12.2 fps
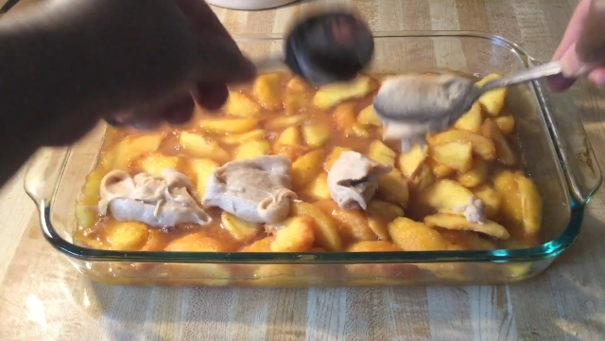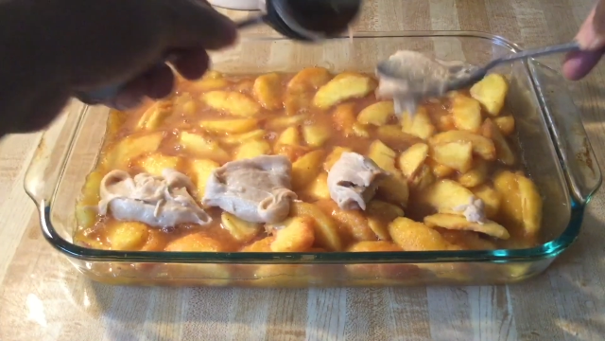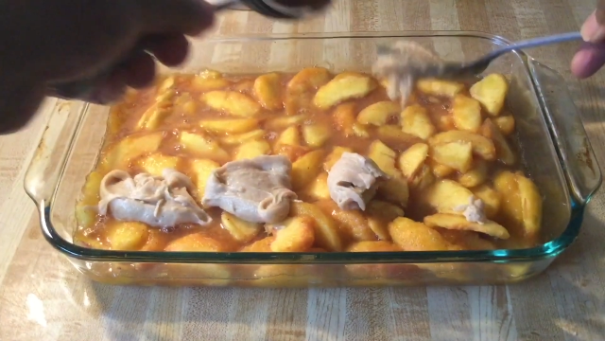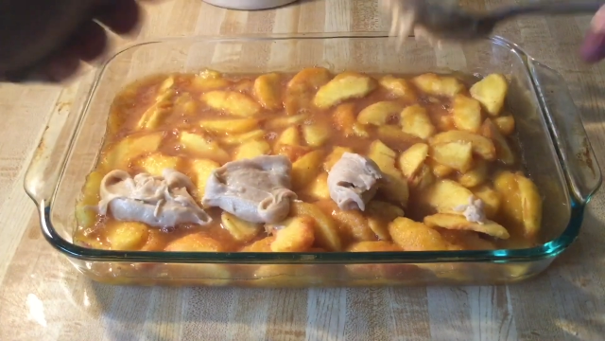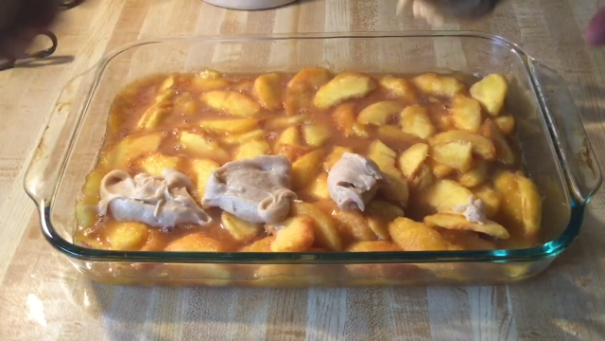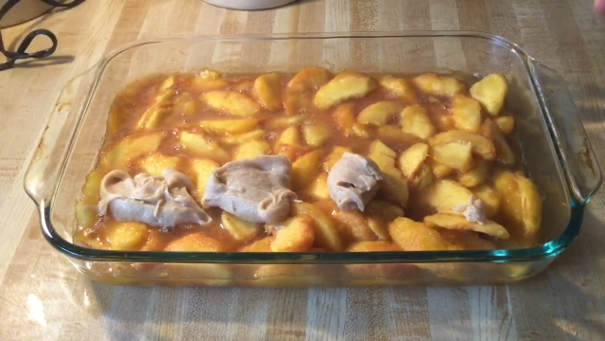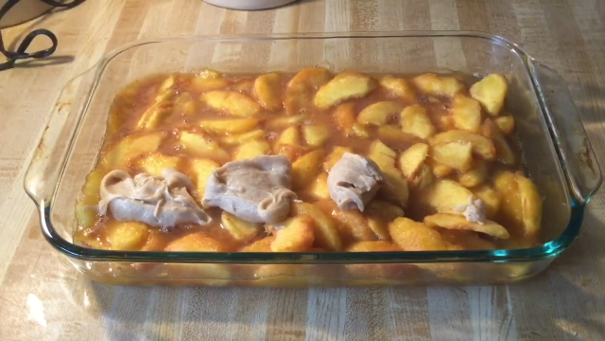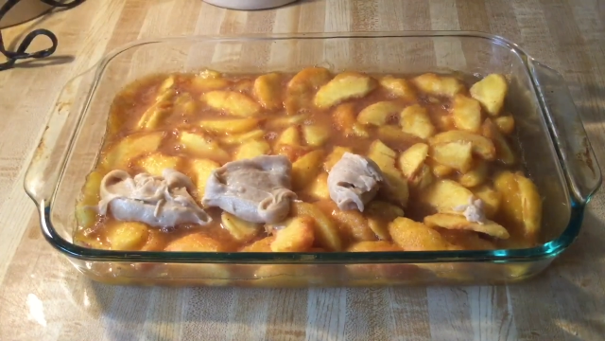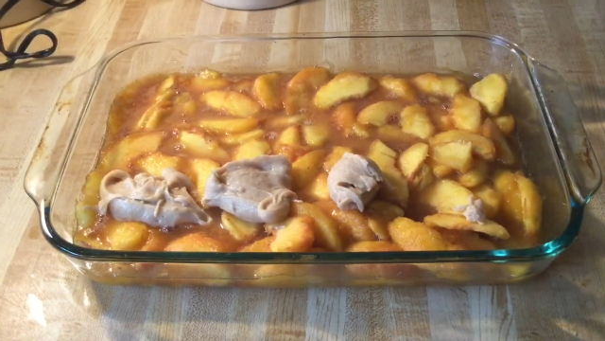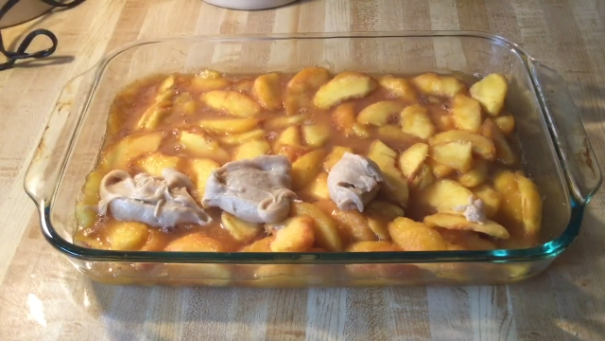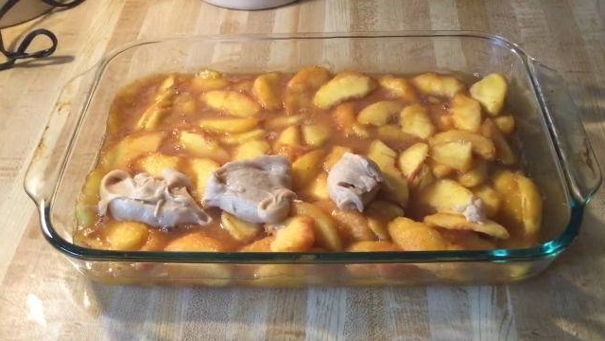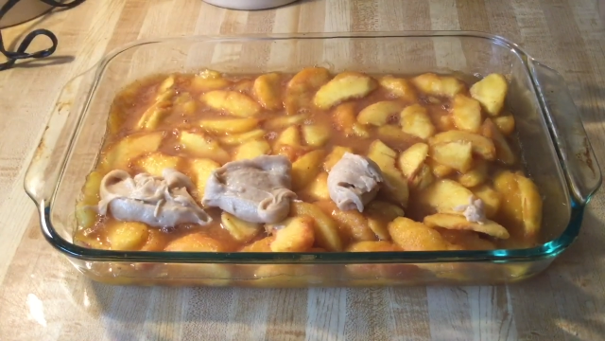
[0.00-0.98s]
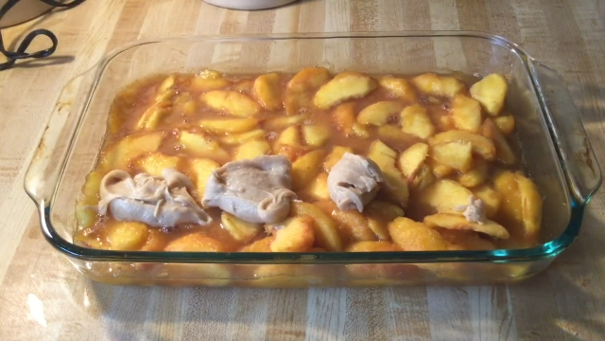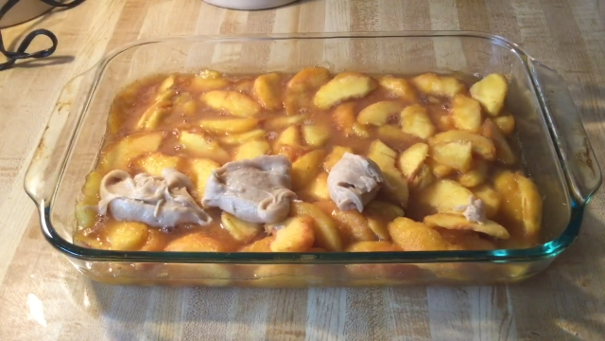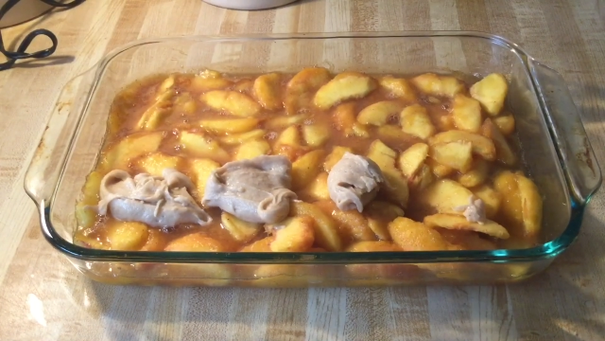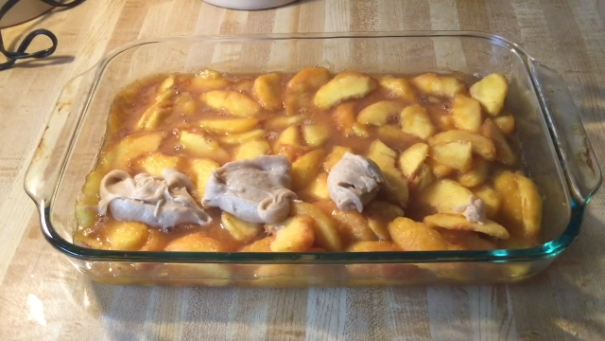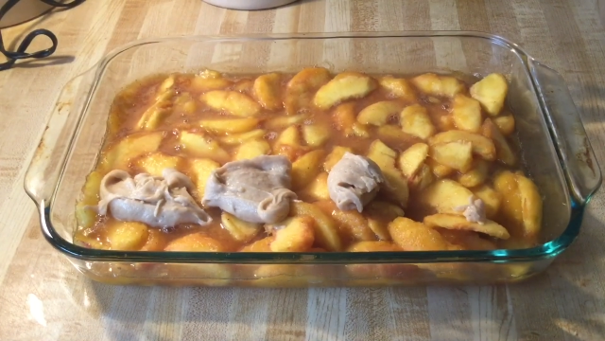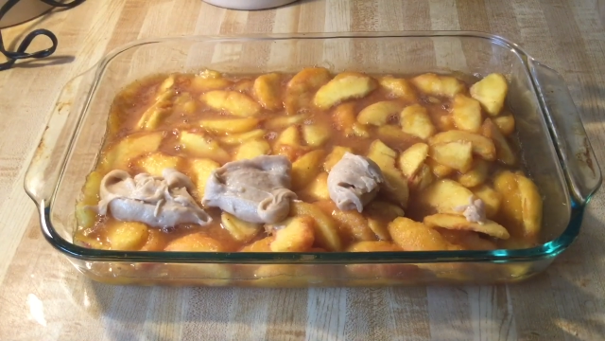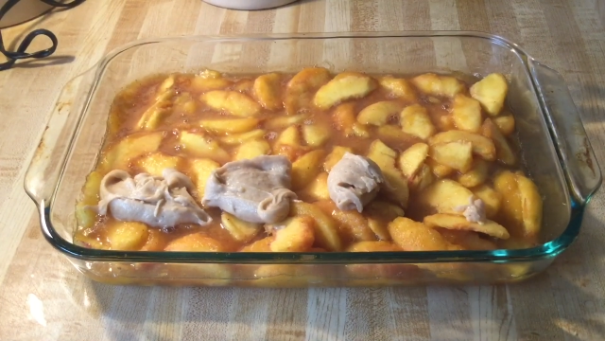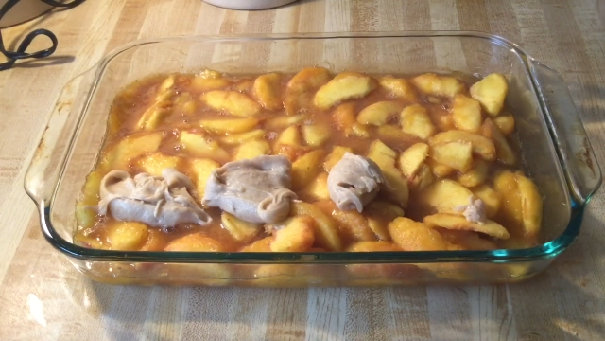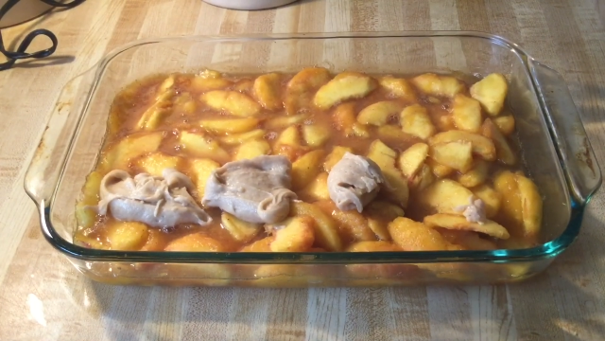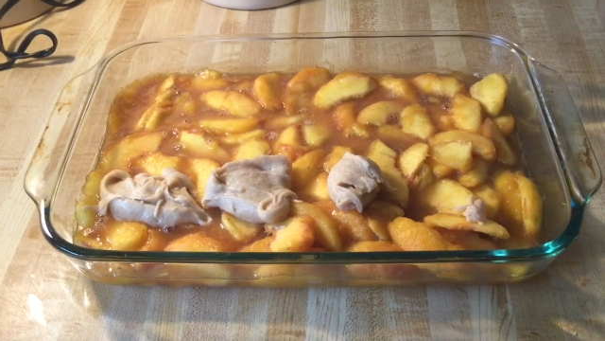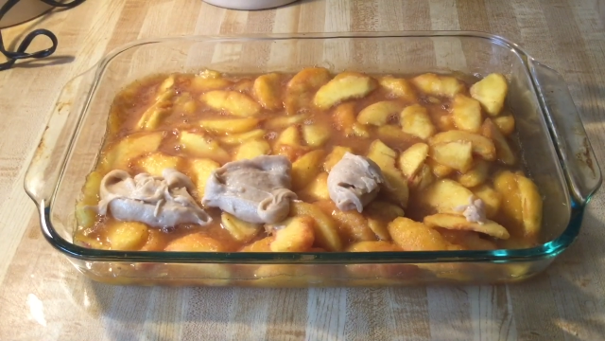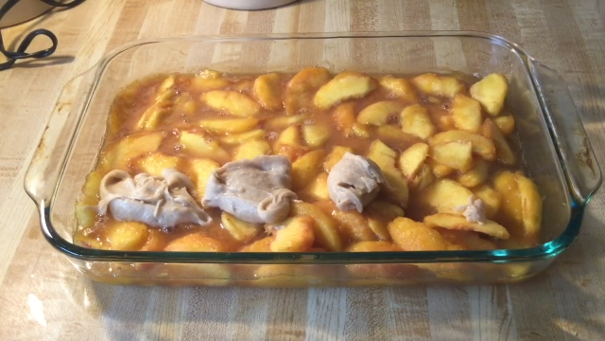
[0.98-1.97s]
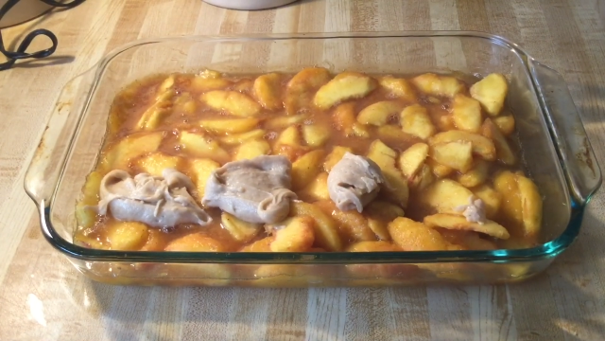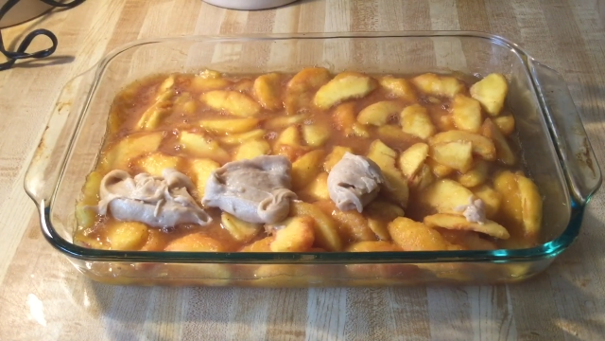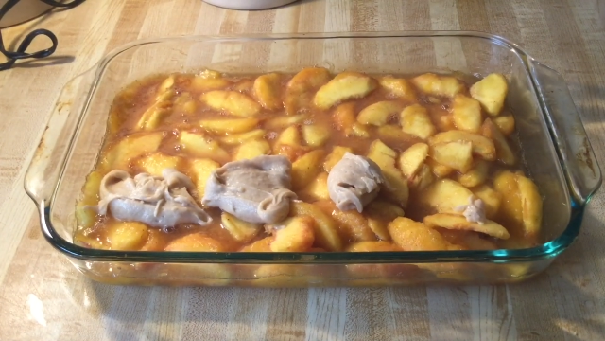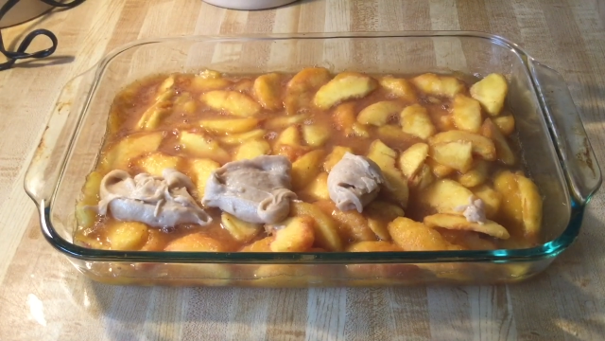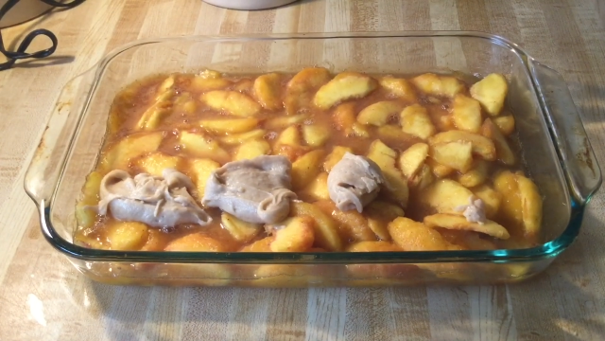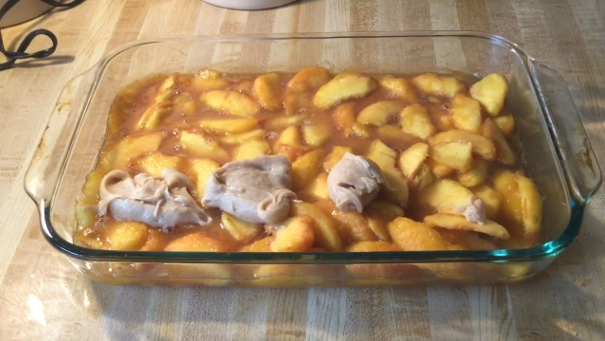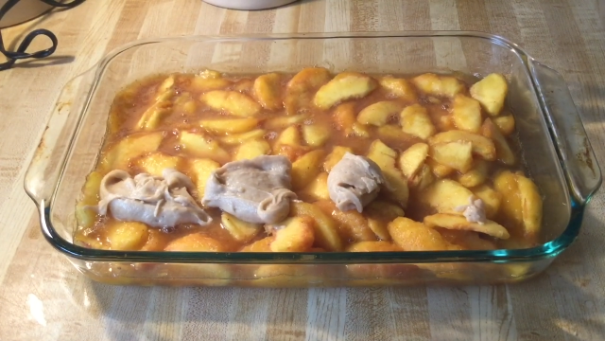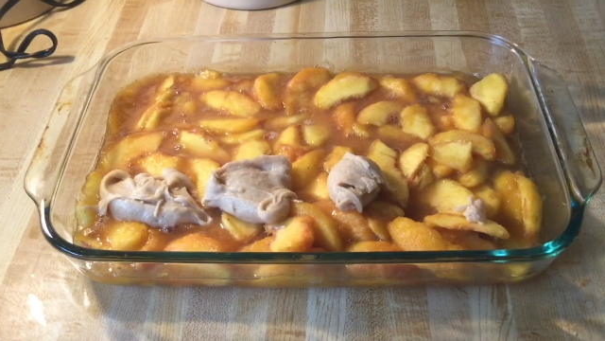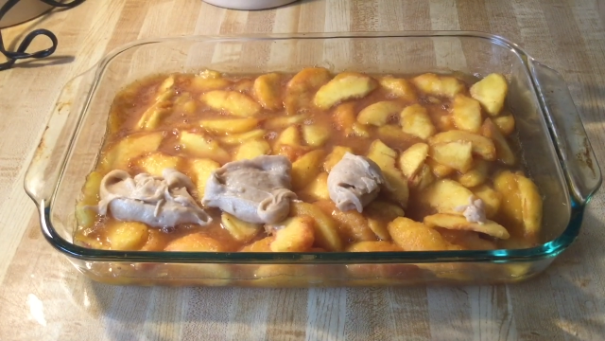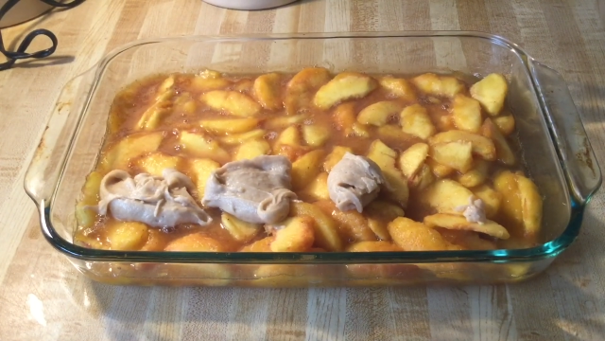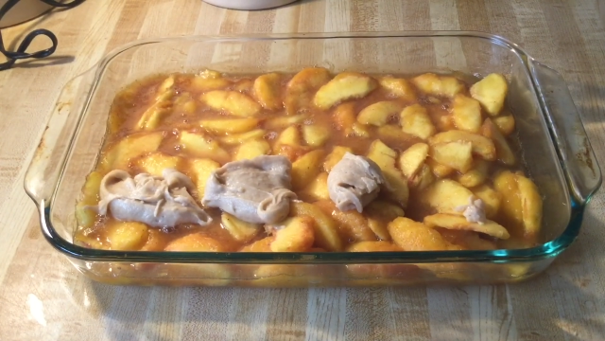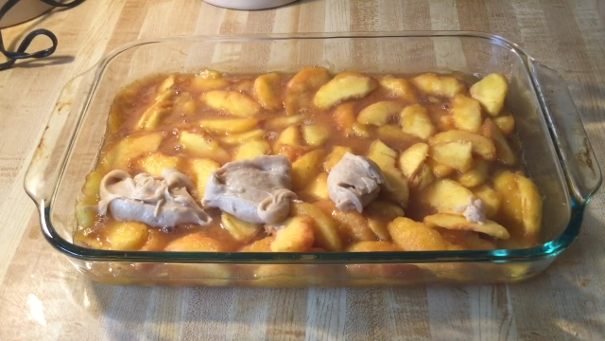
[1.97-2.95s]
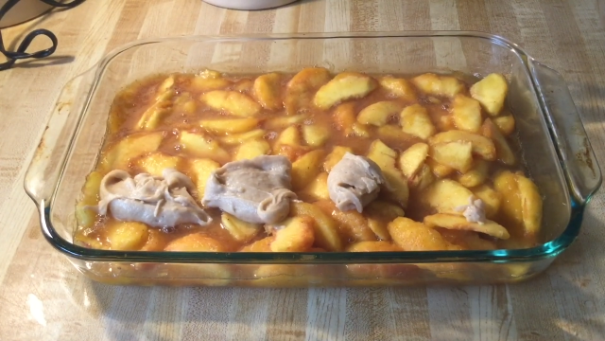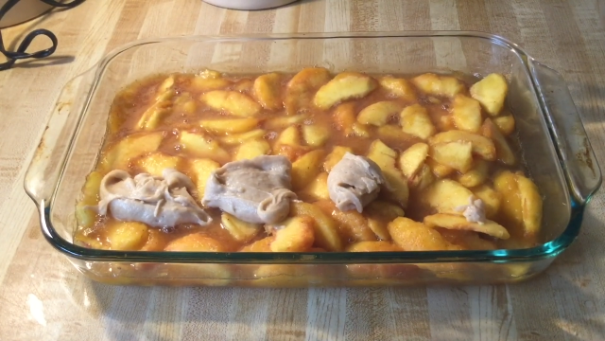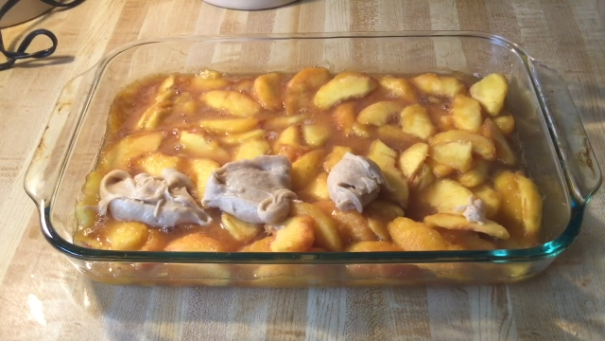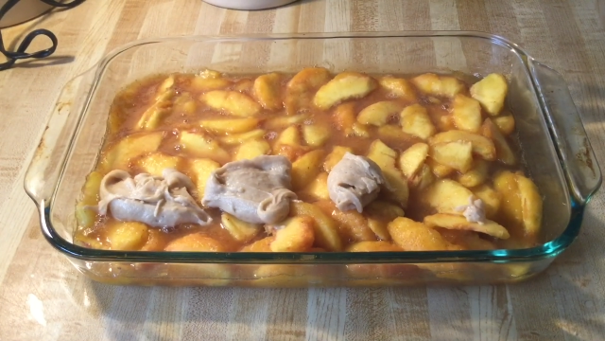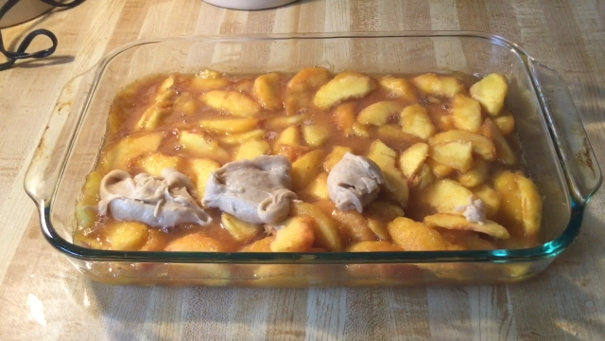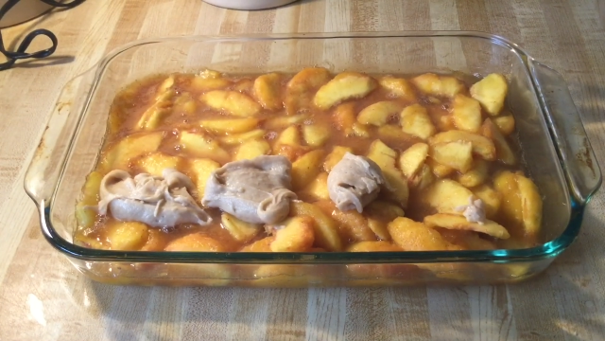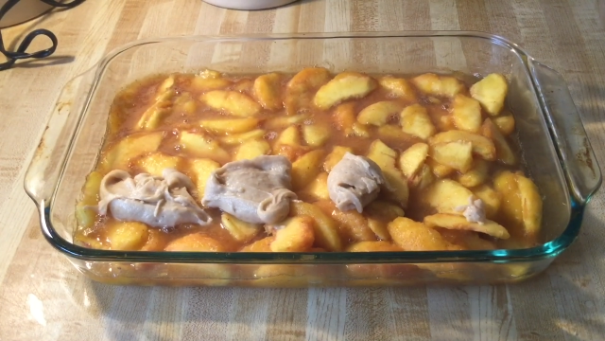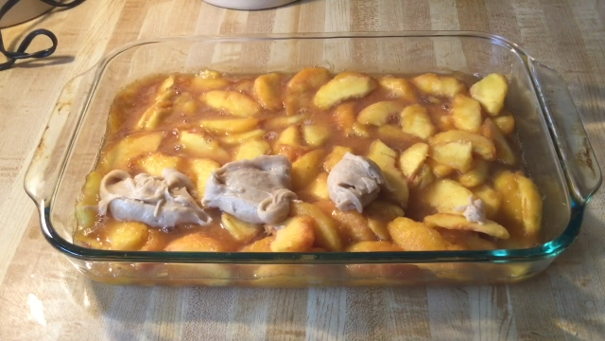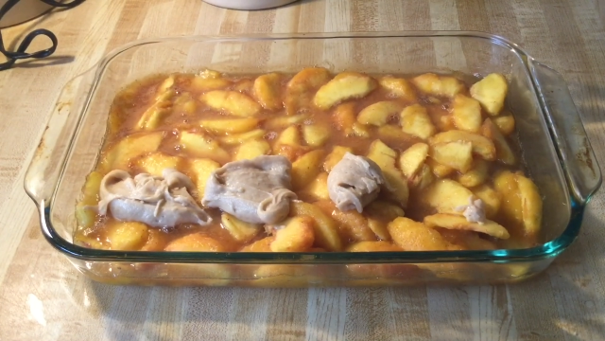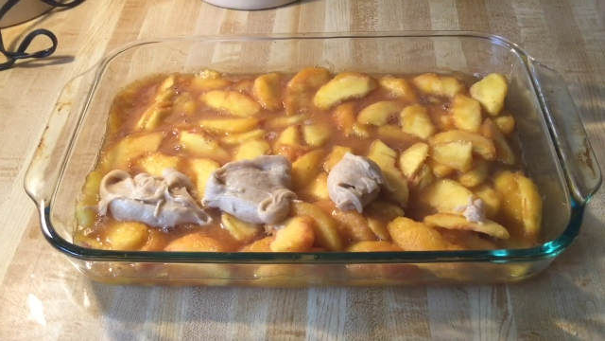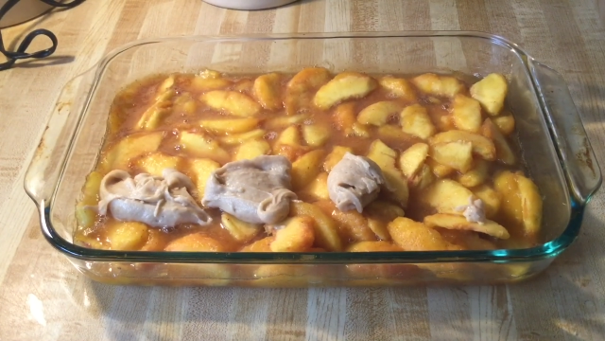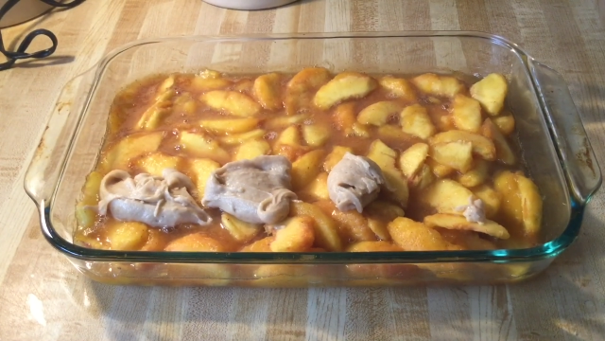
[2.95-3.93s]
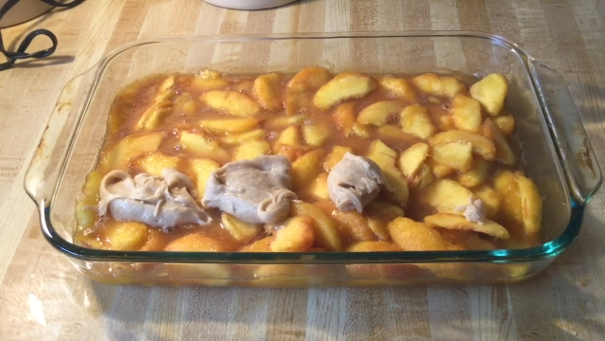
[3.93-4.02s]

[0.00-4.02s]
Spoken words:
[unreadable: no face in view]